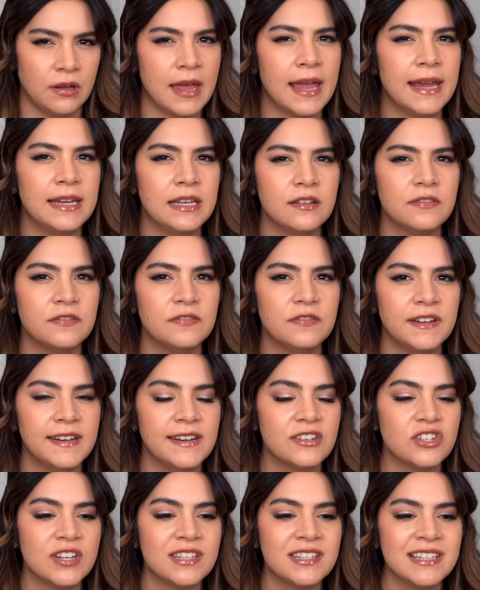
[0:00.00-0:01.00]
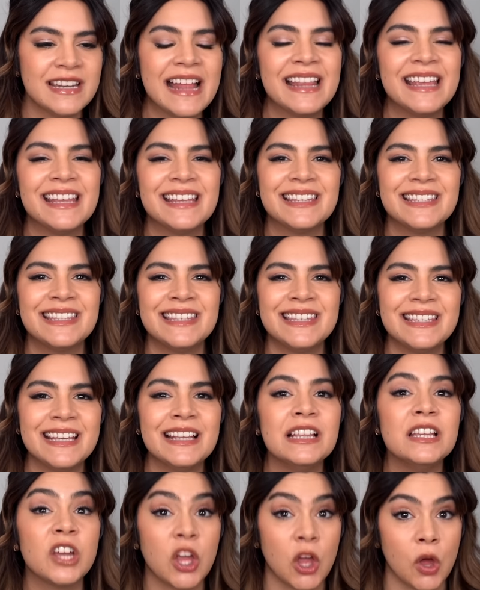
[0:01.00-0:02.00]
kind of finish. It's not like
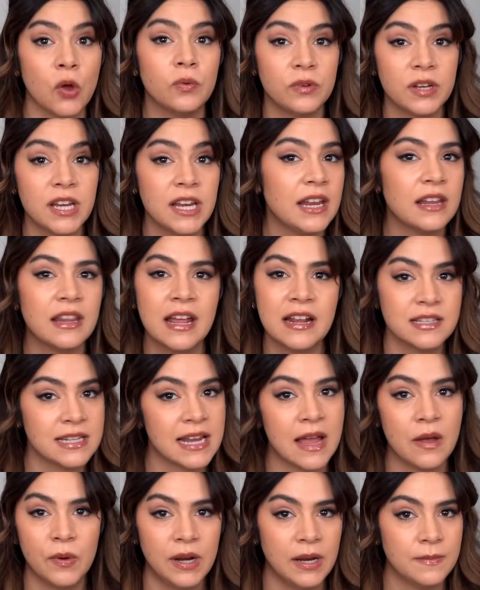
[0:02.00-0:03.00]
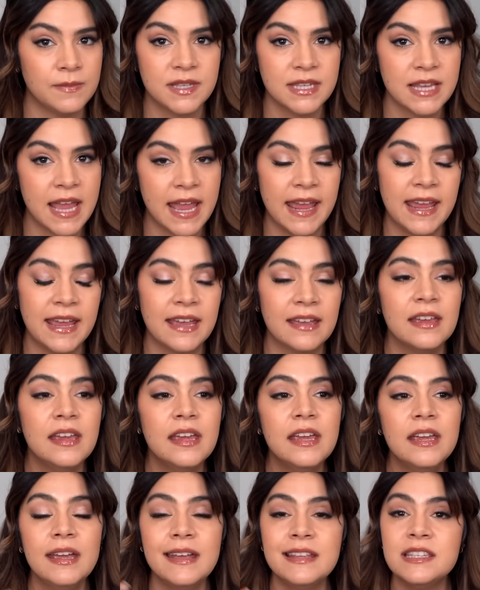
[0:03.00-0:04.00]
silicone-y, that's not what I'm saying.
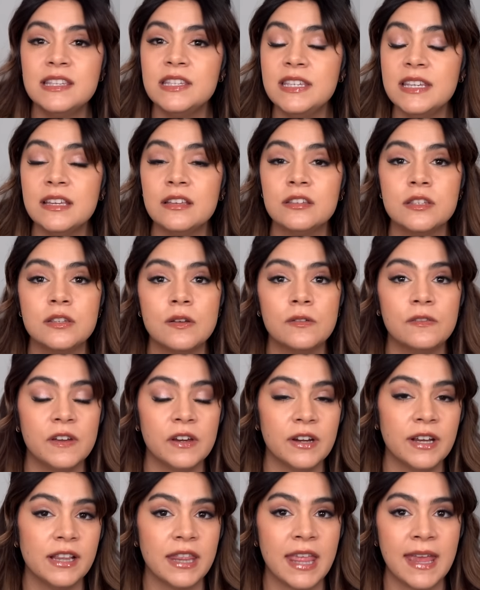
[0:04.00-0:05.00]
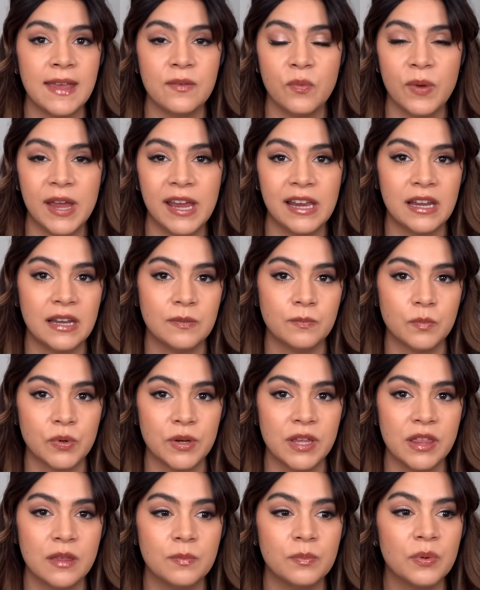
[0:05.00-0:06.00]
It's still so very lightweight and
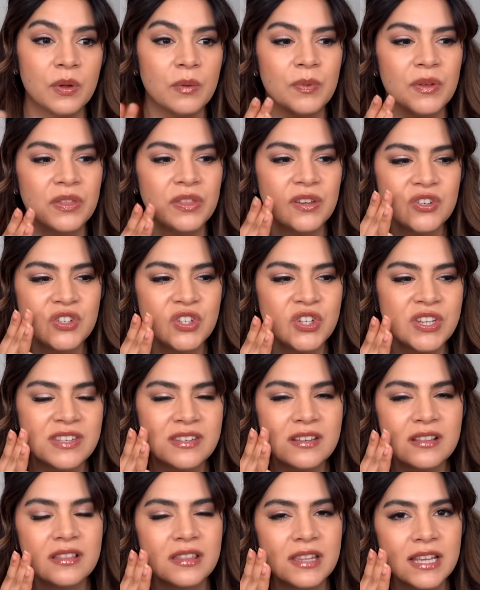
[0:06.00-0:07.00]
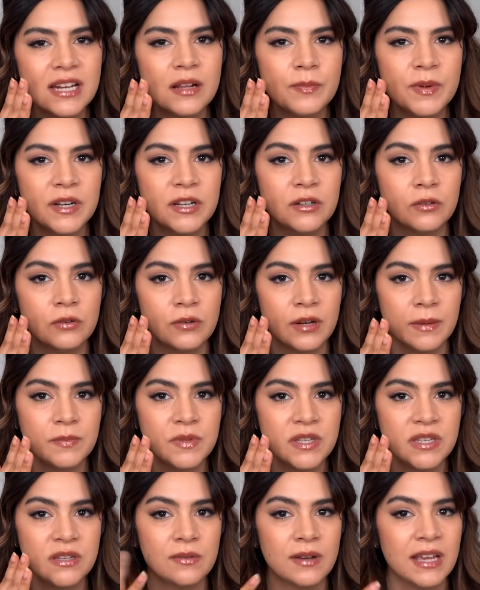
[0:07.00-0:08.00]
breathable, but there's just a little bit of
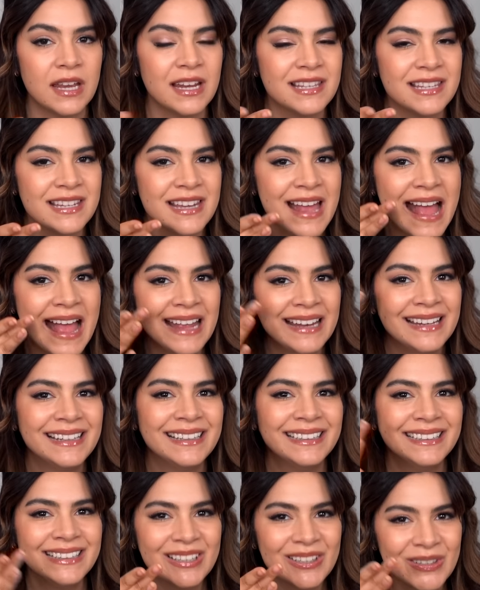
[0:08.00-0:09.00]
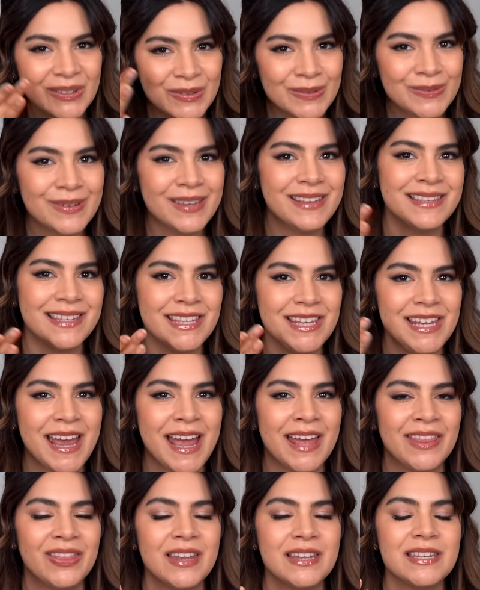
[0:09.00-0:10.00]
grip to it. It's not greasy
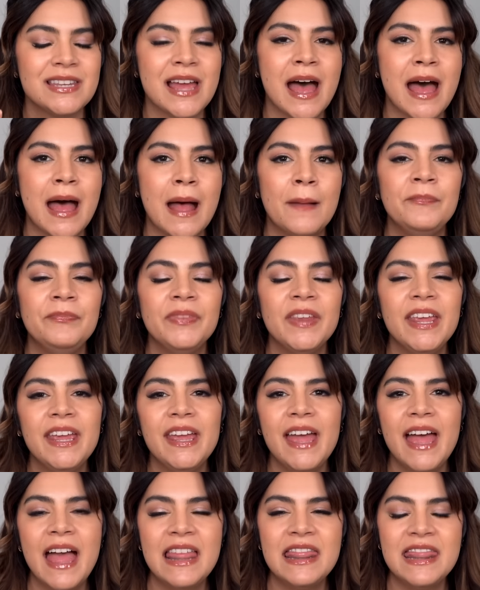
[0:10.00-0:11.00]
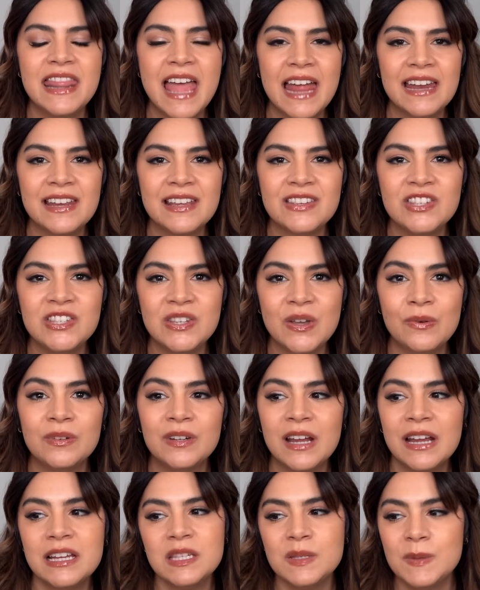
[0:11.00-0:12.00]
at the top. And that is so
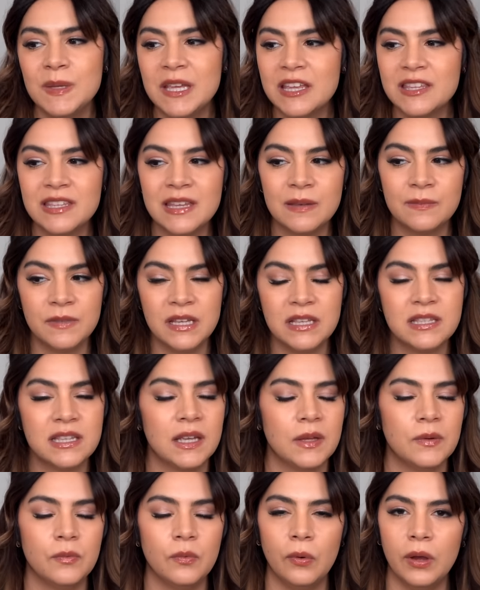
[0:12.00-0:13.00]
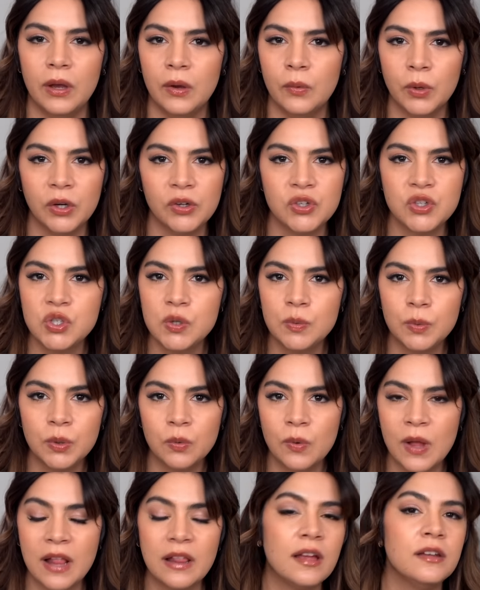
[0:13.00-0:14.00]
nice because it means it works super
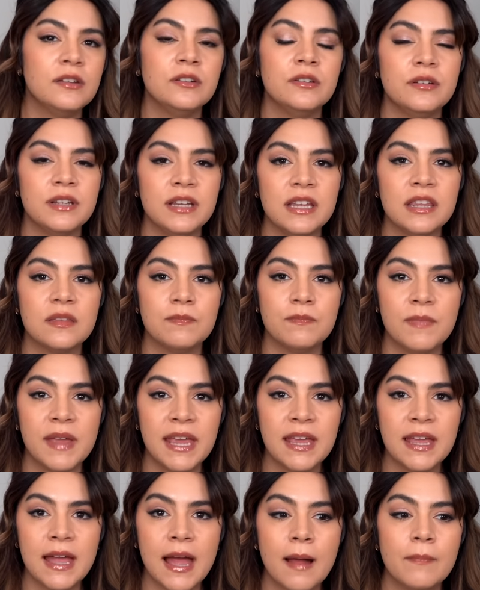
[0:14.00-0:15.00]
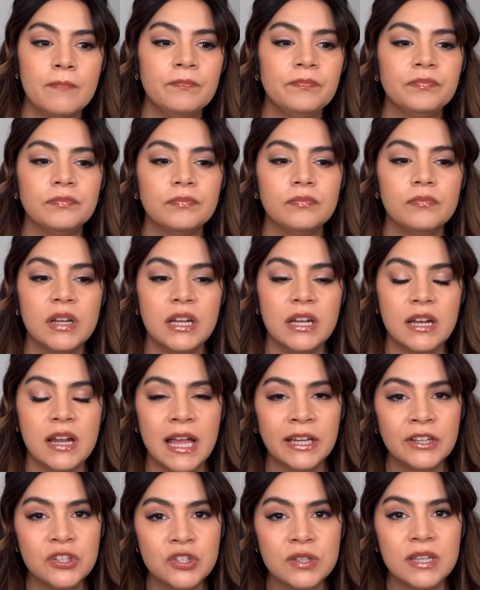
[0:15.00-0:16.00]
well underneath makeup, but it
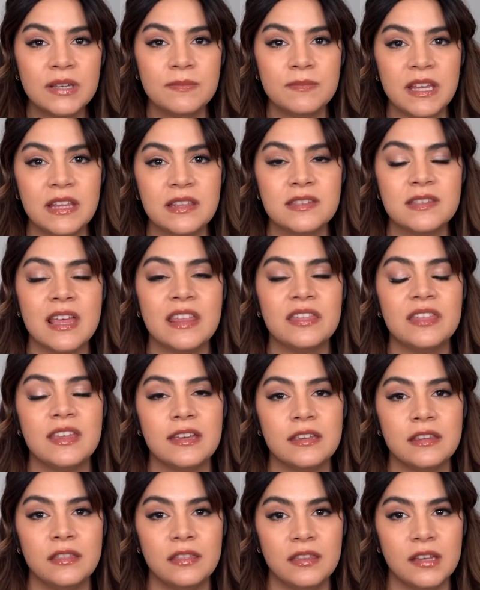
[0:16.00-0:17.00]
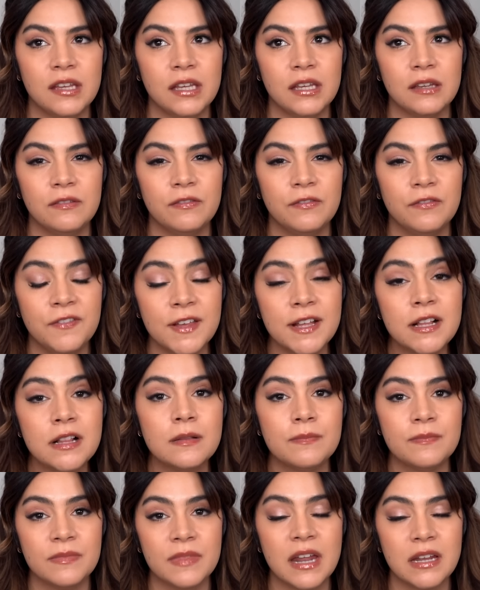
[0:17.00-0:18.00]
actually means that the
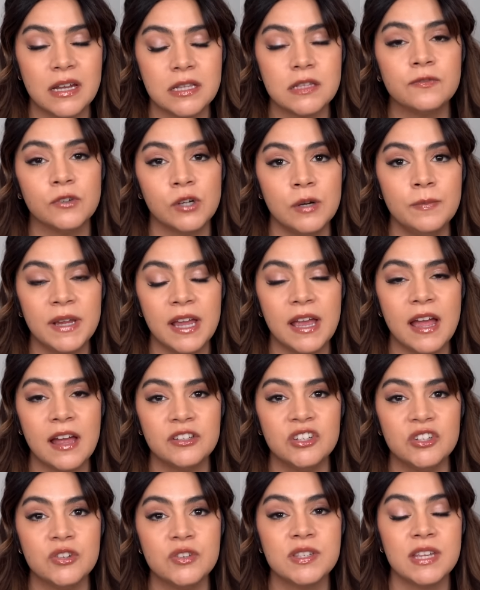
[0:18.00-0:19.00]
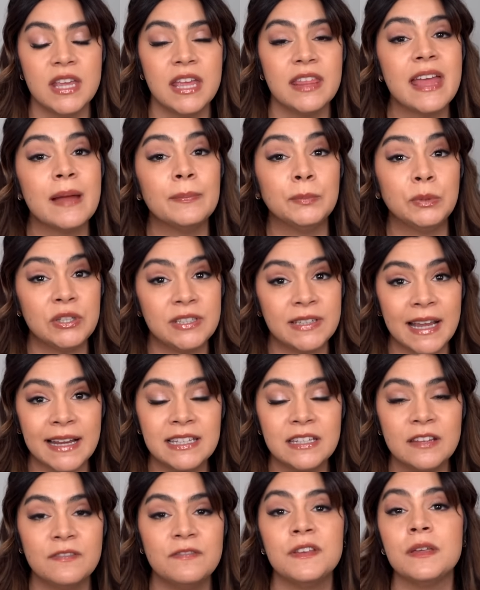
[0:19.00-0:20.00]
film that it's forming on your skin, that
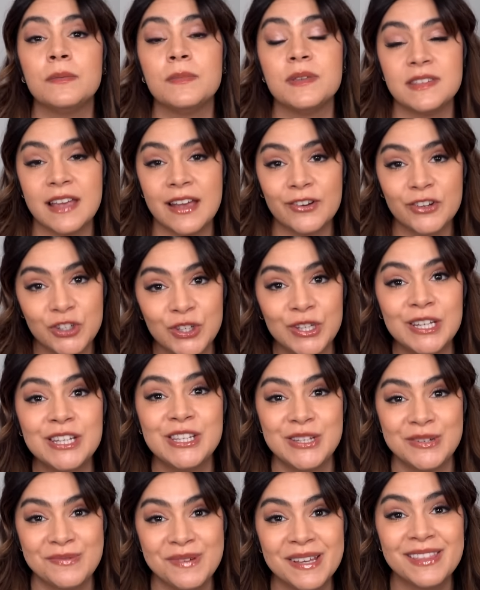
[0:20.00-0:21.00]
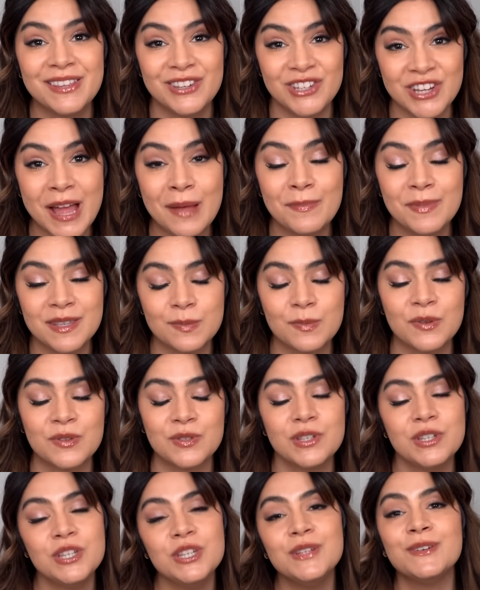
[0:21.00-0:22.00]
protective film, is actually doing the job it's
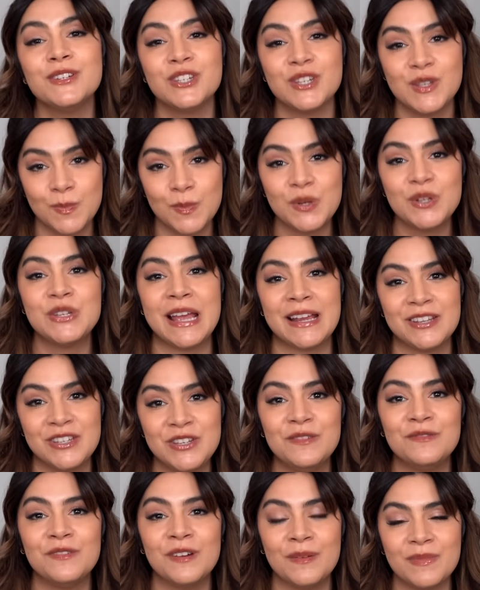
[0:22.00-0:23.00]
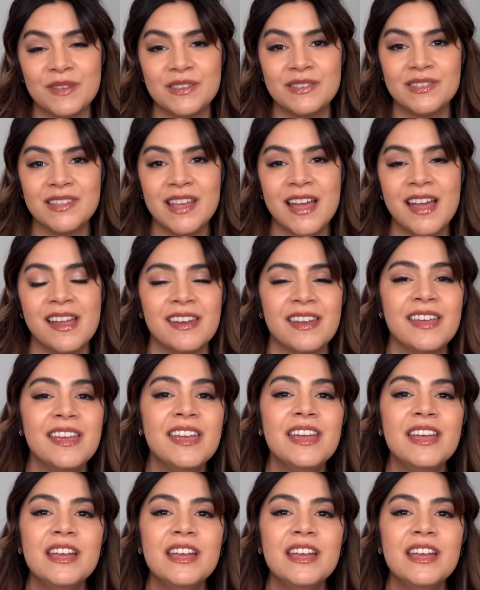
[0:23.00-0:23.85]
supposed to do, which is protect you from the sun.